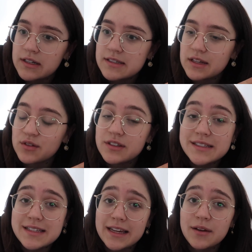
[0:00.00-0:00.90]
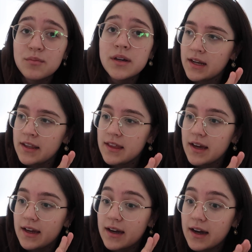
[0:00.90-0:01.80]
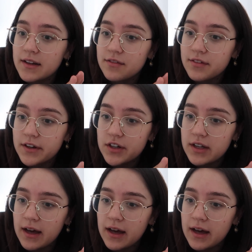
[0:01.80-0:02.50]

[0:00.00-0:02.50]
it sounded the same. And I think I kind of figured it